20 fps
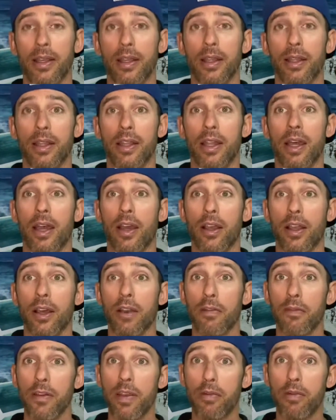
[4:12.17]
Now, I got a
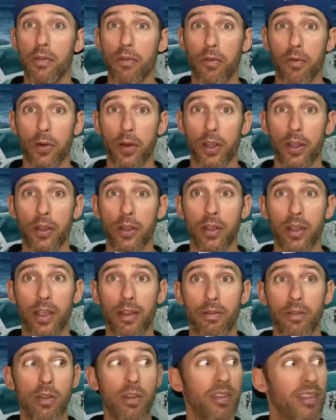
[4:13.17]
favor for you.
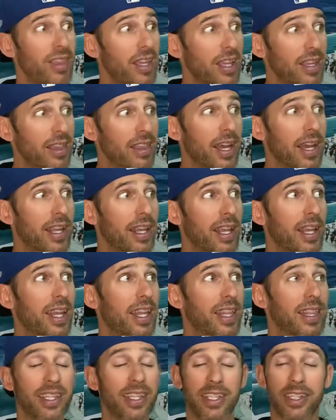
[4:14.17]
If you think that
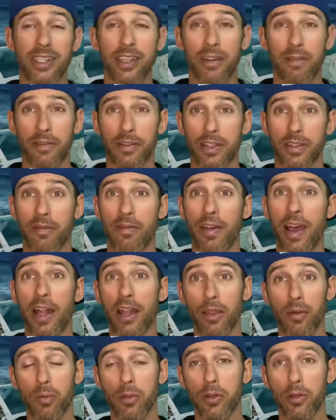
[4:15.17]
this stuff is
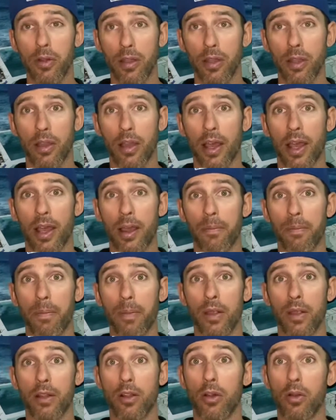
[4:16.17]
valuable,
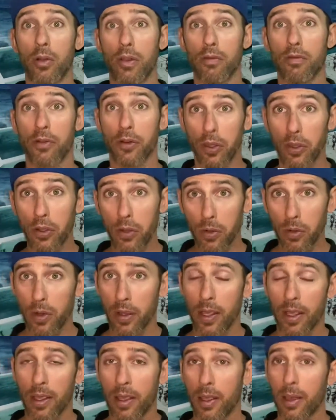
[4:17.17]
not only for you,
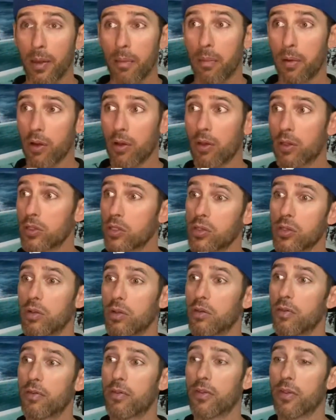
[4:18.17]
but also
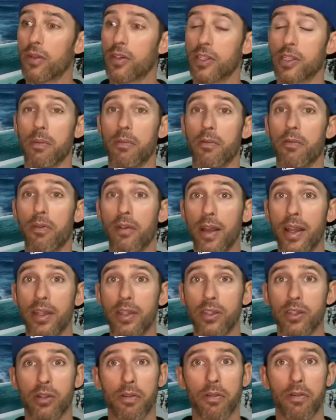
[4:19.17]
for some
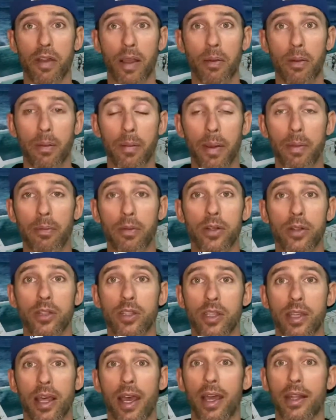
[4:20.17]
friends or family members
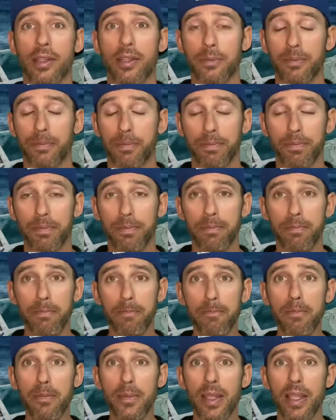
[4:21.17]
that
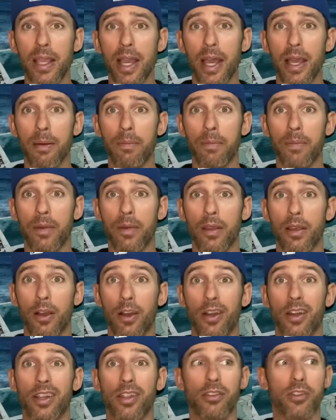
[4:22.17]

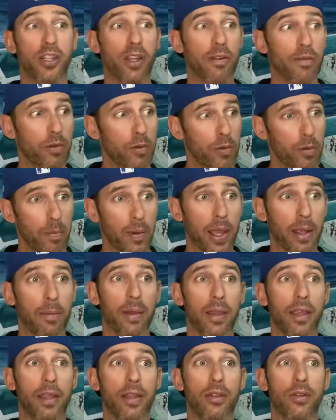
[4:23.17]
are either suffering with back
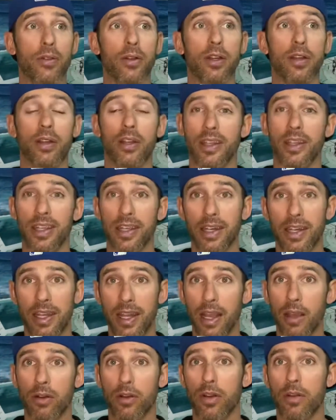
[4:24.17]
pain or in and
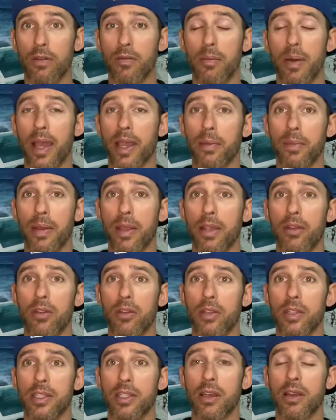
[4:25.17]
out of back pain all
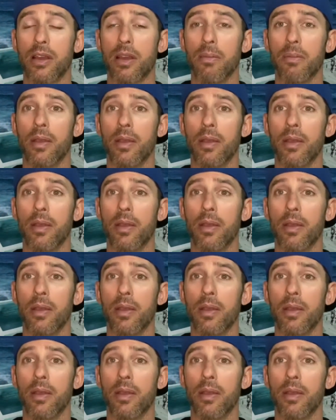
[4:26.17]
the time,